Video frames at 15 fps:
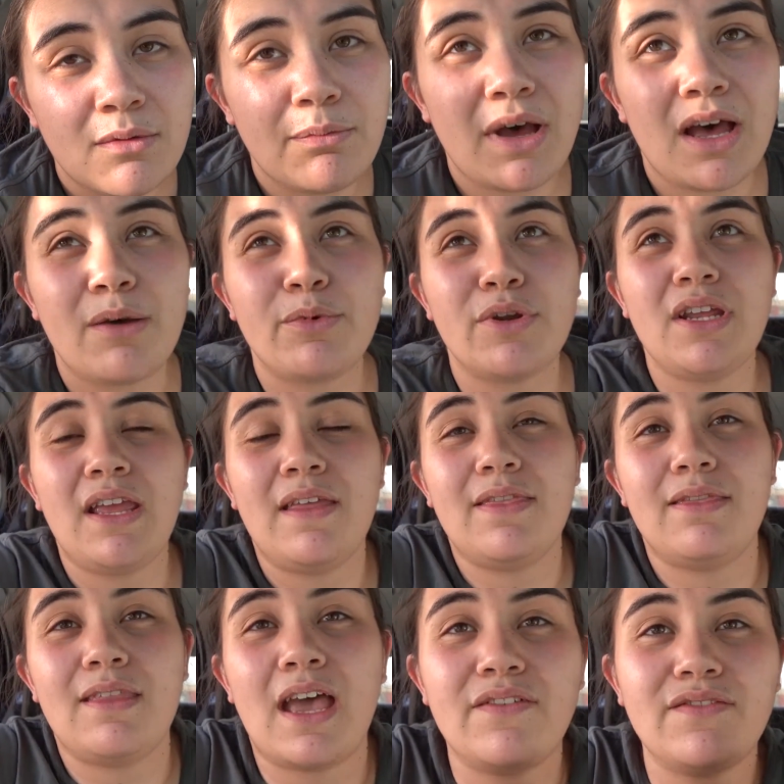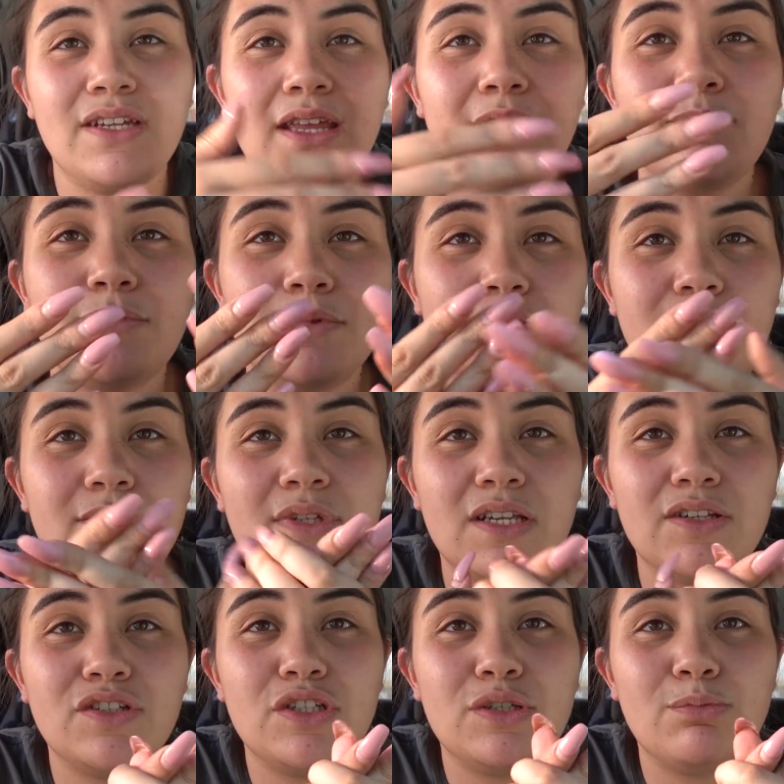but I'm gonna have to get them
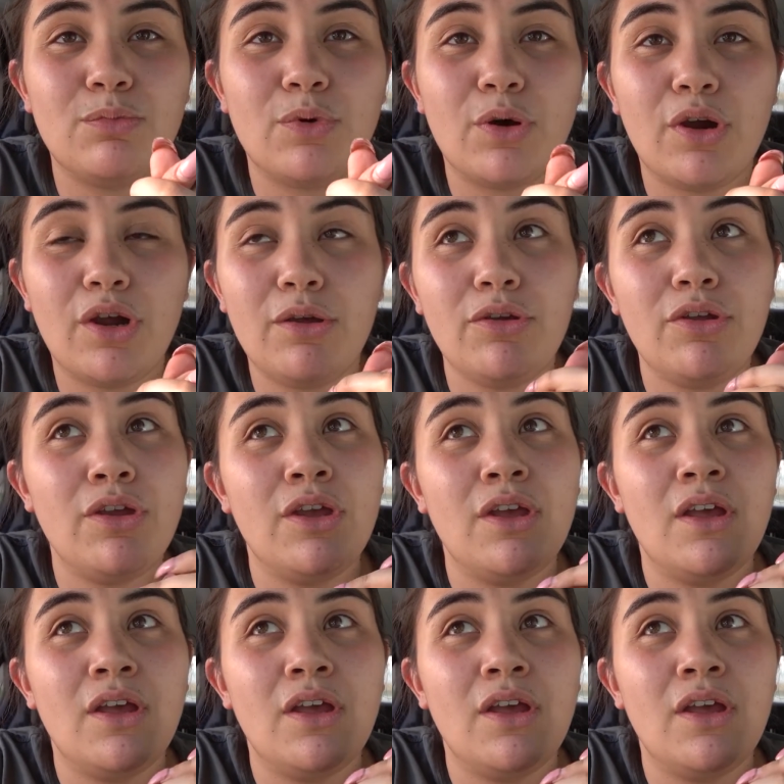done tomorrow